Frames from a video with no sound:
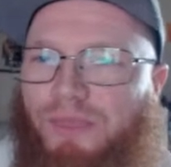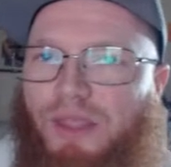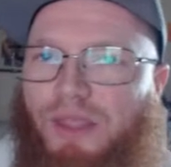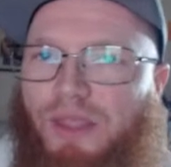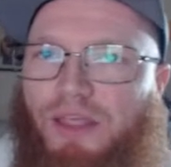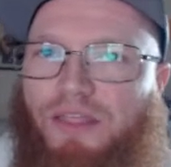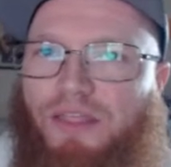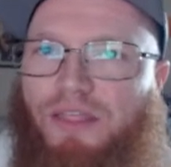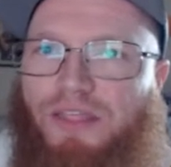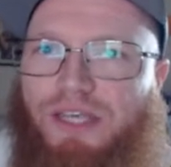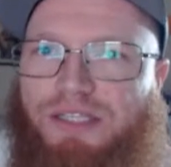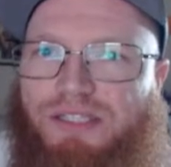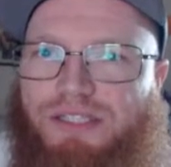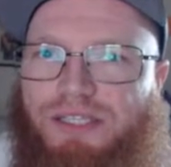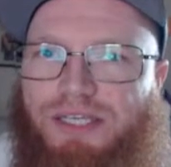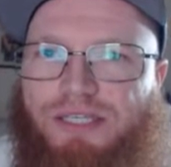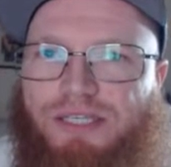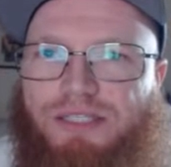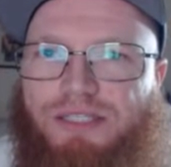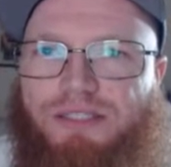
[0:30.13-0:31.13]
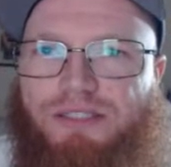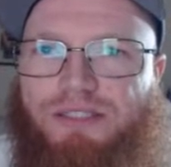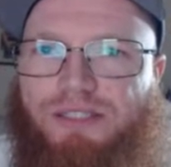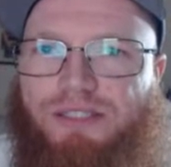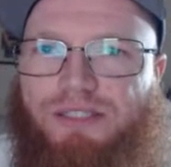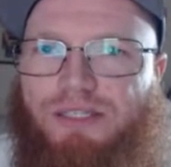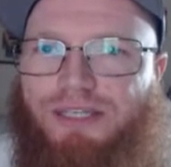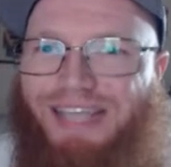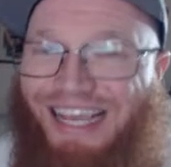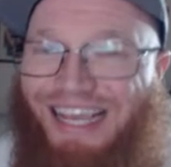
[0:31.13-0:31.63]
This is
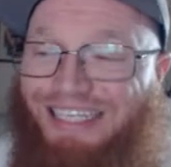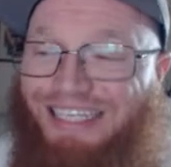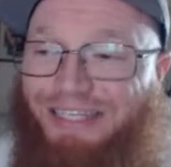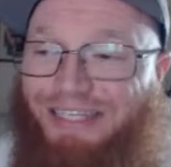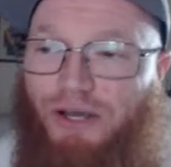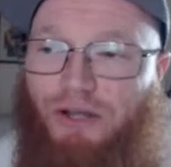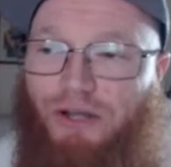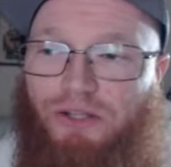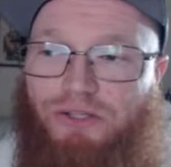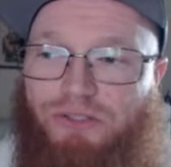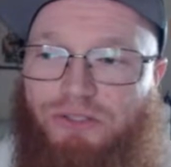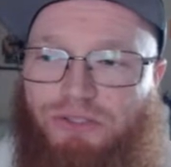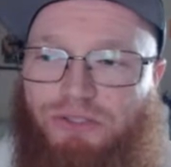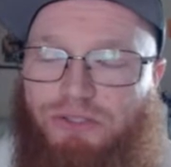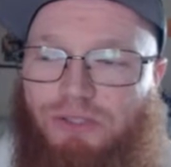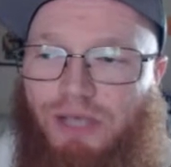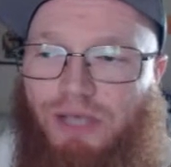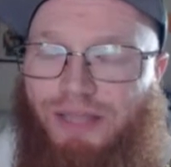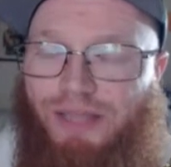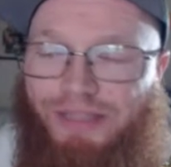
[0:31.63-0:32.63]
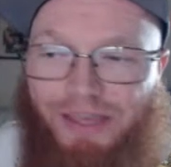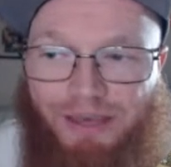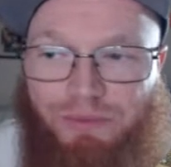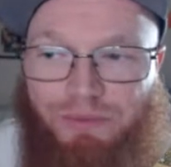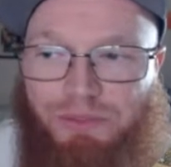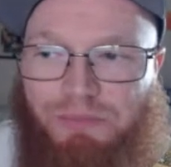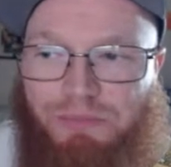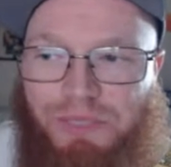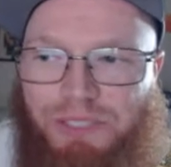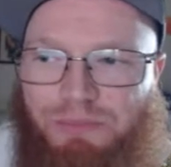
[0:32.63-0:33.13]
$90. I think it
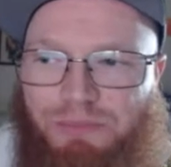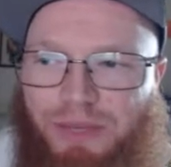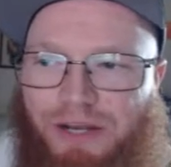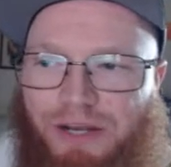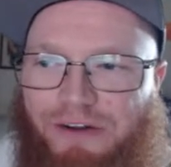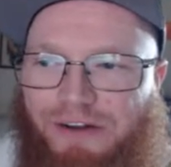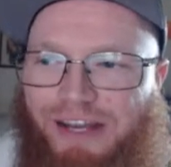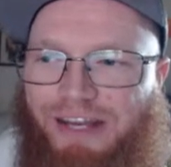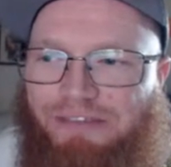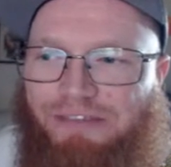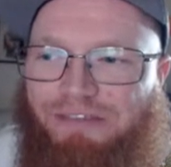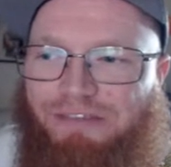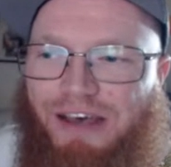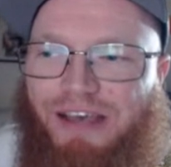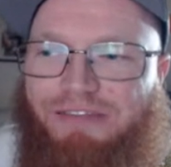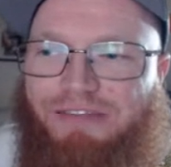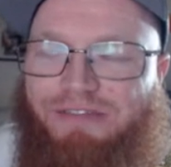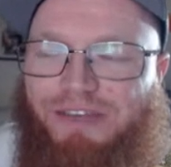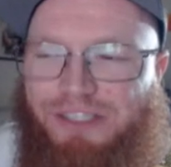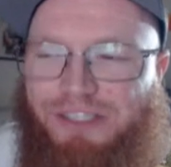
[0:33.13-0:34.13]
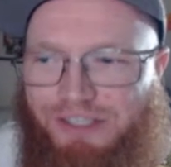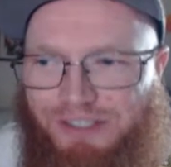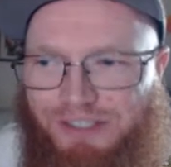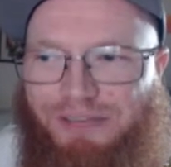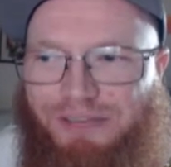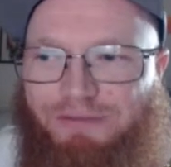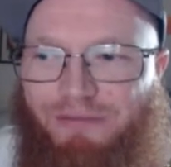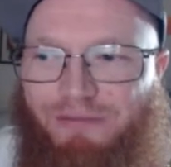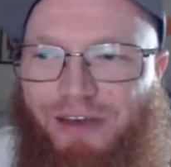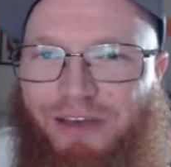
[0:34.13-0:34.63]
was much better at $85 because you
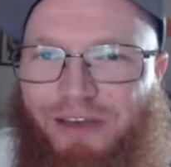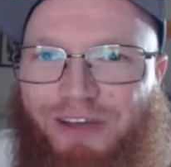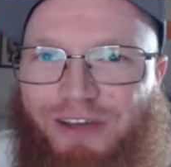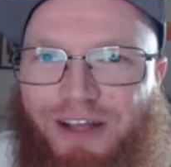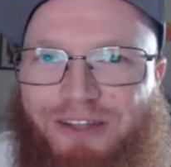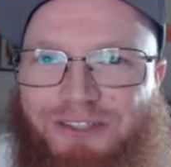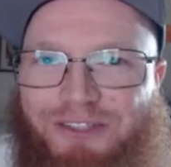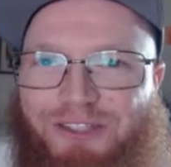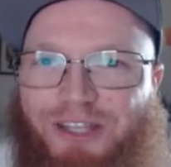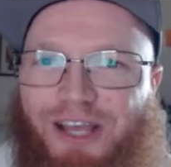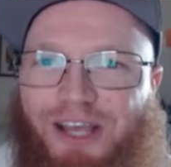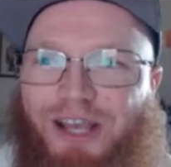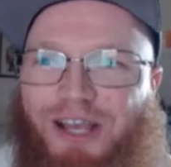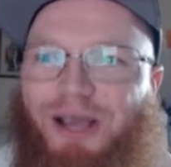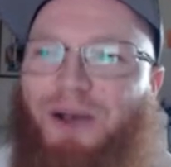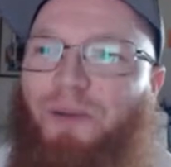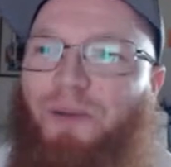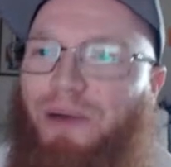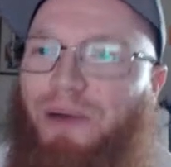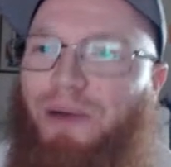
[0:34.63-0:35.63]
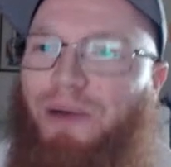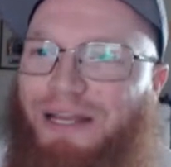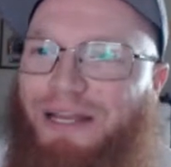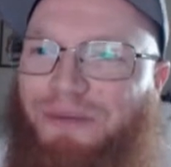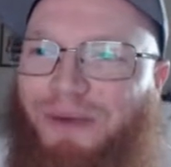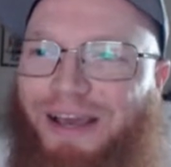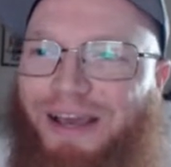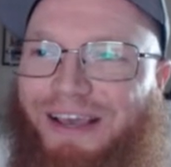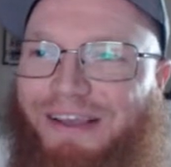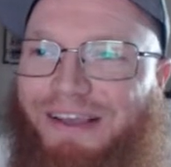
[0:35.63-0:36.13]
saved $5. But
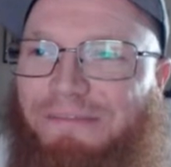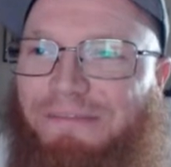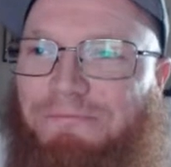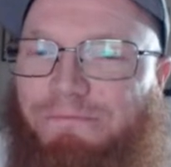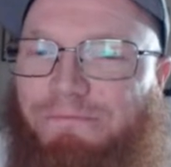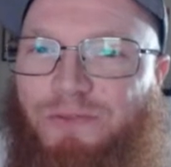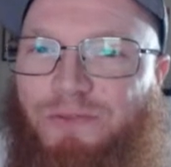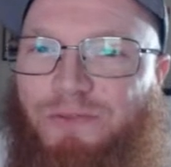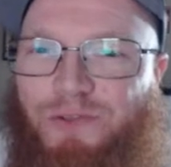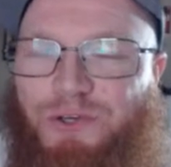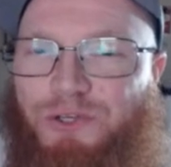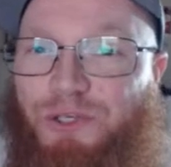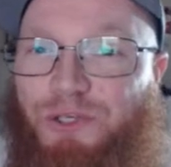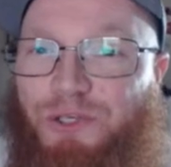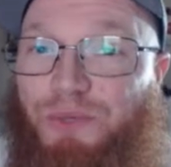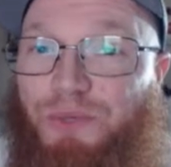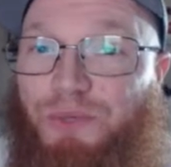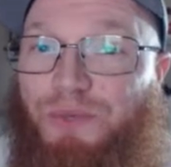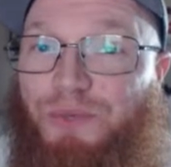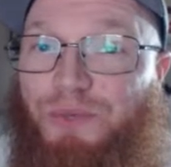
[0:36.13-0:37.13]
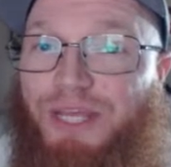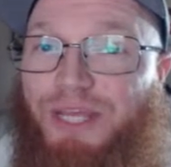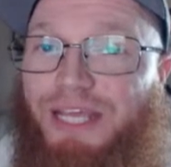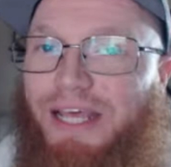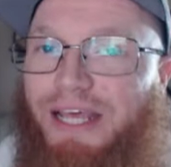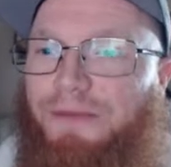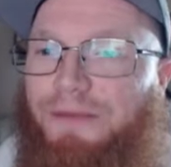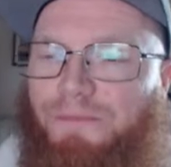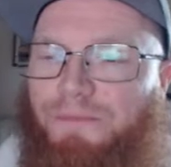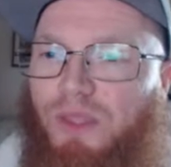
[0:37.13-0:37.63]
anyway, do you need it?
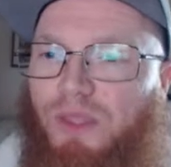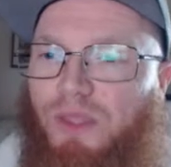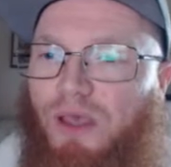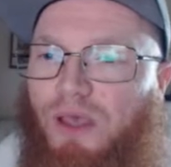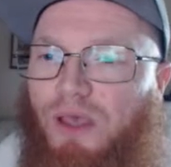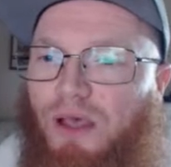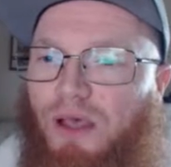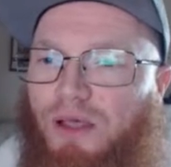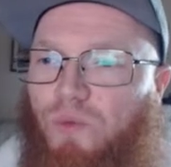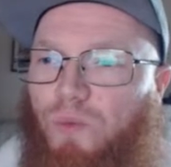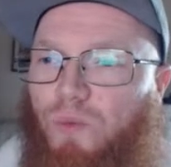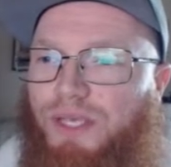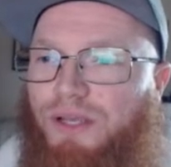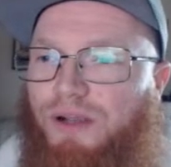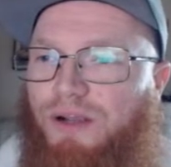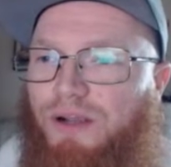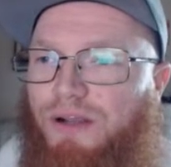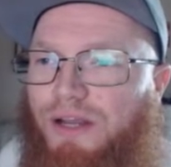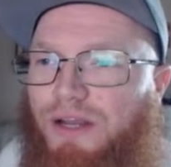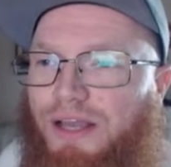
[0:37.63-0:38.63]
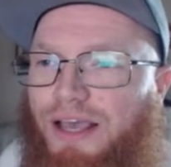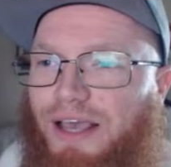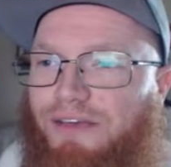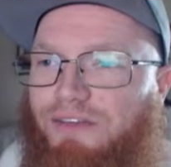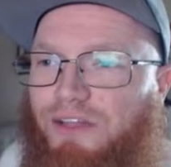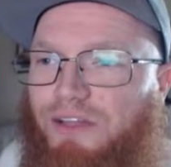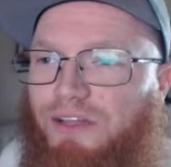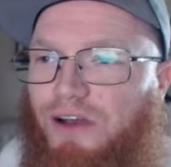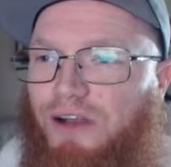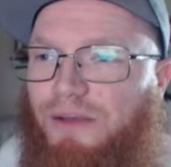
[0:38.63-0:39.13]
We are going to have a
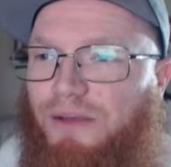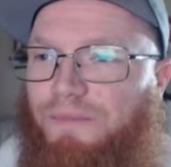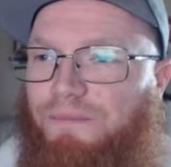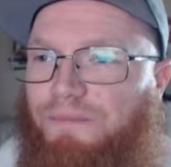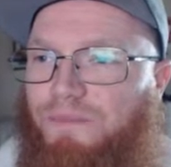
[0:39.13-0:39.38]
look.